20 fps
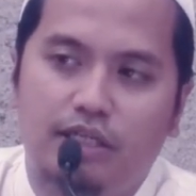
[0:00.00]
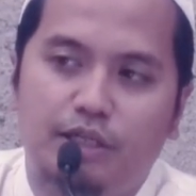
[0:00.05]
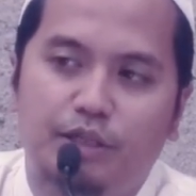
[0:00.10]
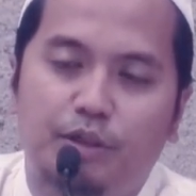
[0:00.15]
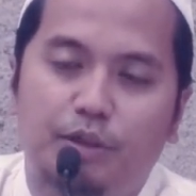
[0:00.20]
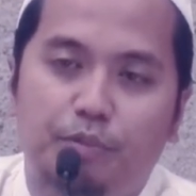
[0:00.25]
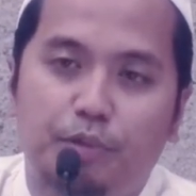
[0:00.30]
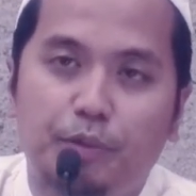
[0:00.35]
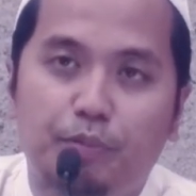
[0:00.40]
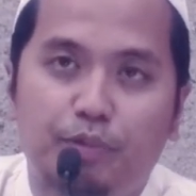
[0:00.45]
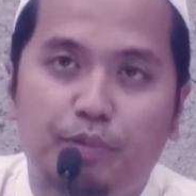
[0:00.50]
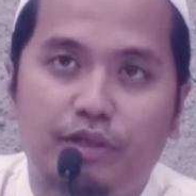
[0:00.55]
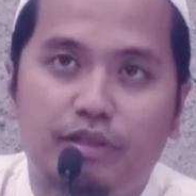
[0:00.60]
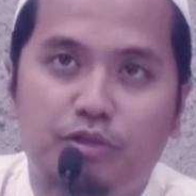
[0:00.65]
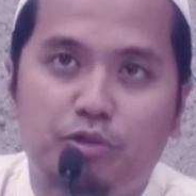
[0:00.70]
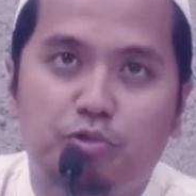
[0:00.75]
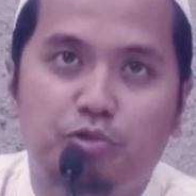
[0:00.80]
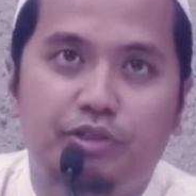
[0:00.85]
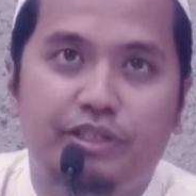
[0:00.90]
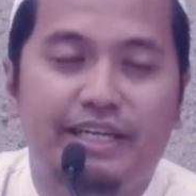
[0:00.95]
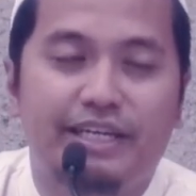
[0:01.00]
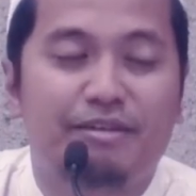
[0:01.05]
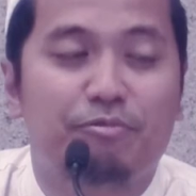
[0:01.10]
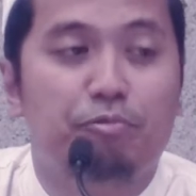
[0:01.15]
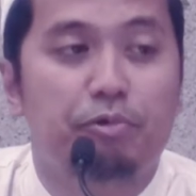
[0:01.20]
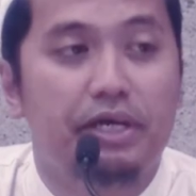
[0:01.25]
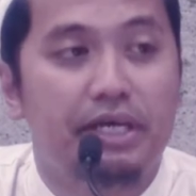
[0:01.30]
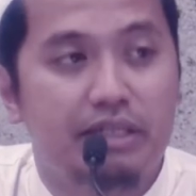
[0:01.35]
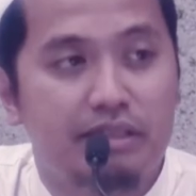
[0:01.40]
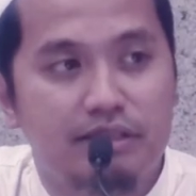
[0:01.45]
people to gain
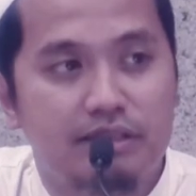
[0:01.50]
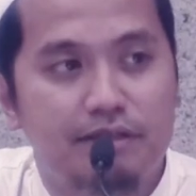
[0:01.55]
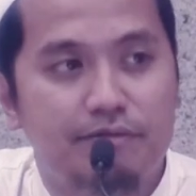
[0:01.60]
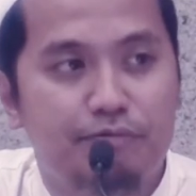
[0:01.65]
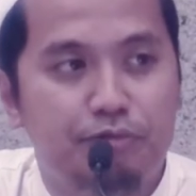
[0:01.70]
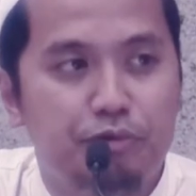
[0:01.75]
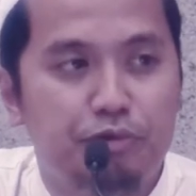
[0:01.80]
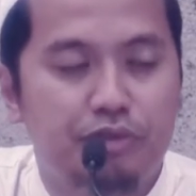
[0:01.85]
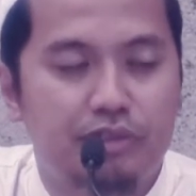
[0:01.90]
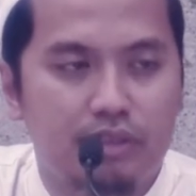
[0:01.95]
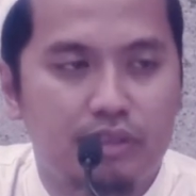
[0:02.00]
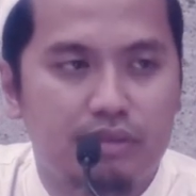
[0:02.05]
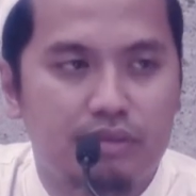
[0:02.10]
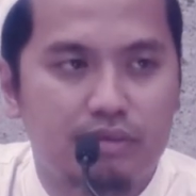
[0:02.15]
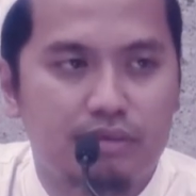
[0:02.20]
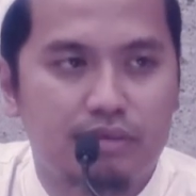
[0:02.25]
weight in the future.